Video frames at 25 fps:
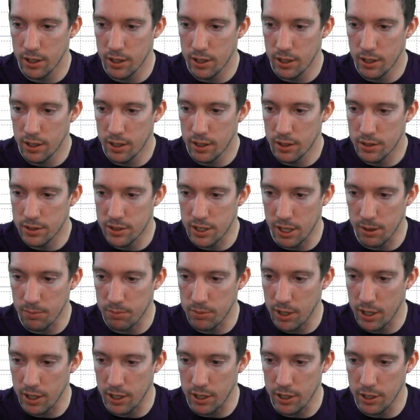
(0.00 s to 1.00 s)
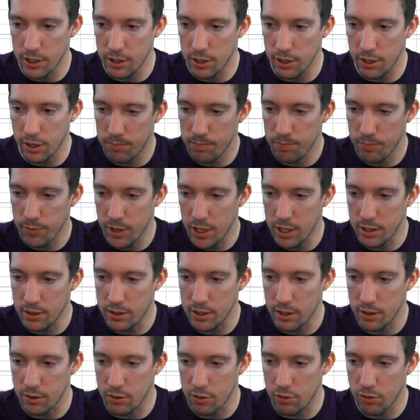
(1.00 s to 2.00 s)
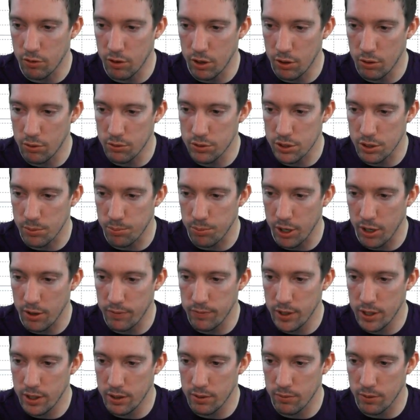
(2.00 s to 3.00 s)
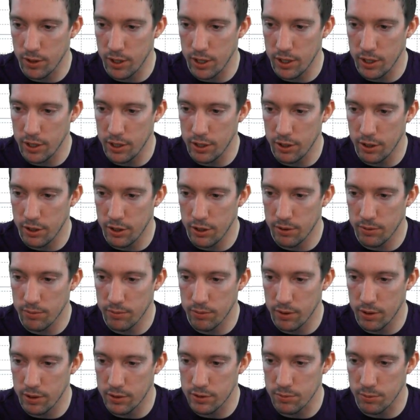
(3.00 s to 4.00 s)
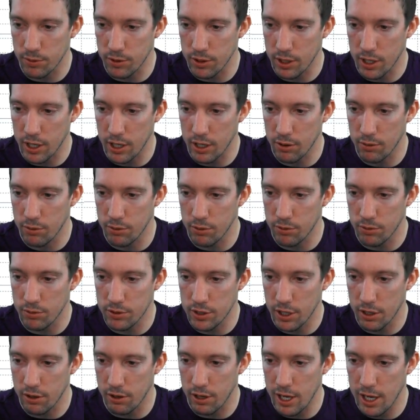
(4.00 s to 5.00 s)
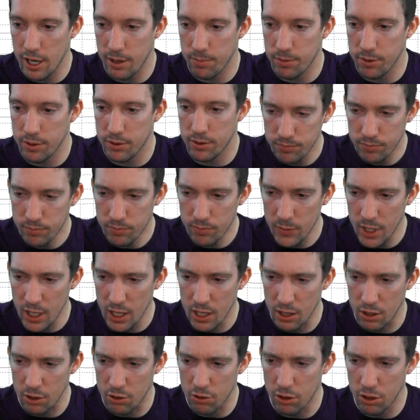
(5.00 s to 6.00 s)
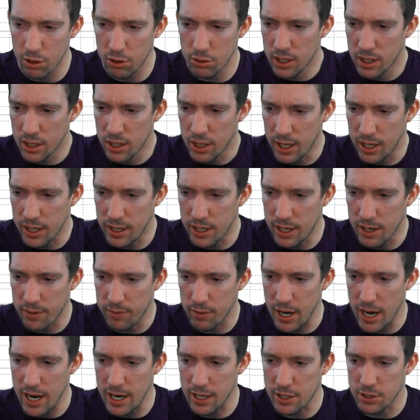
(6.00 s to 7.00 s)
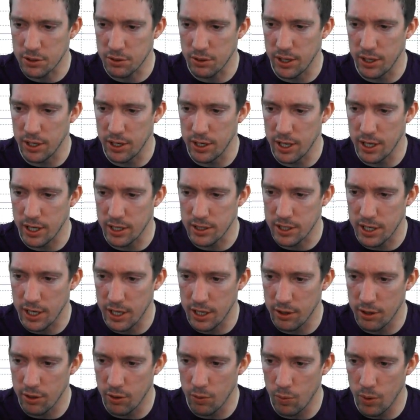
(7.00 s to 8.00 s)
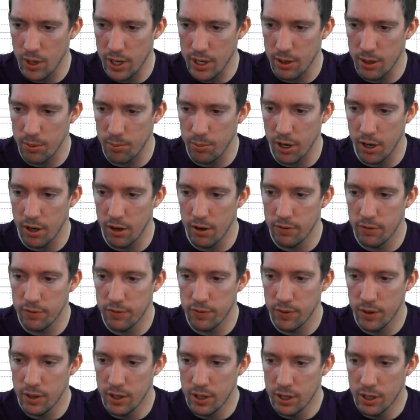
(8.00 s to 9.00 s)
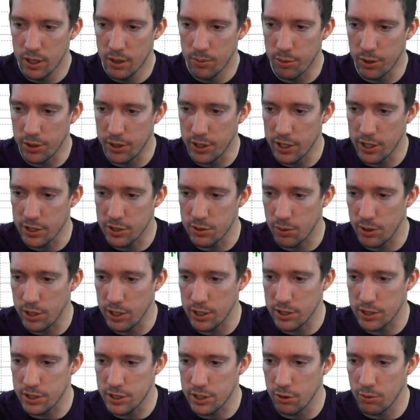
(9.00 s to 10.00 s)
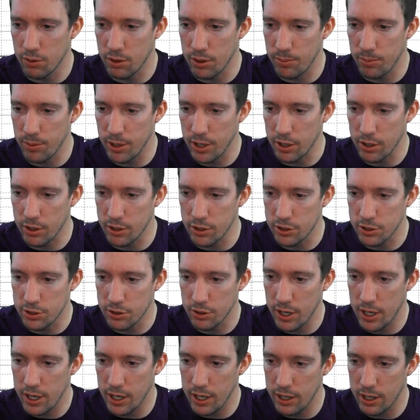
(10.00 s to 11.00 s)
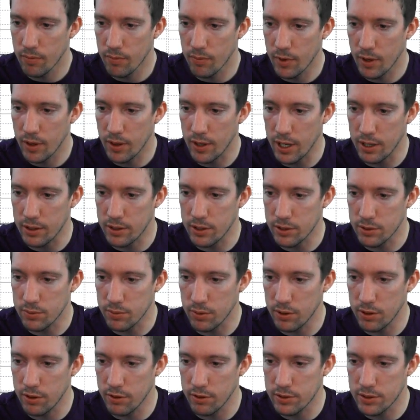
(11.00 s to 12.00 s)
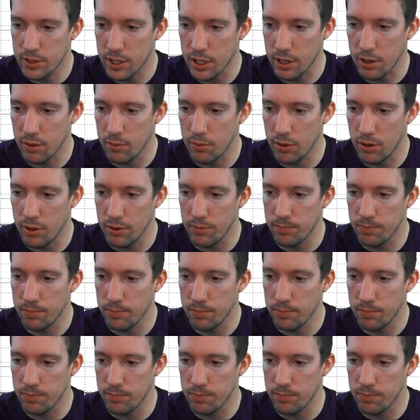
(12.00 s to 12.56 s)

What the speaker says: Same thing here, it didn't close above it. Right here is where the kangaroo tail happened and closed. It never actually on the next candle went above, but this one, it still would have been a good trade. Not this one, the second one.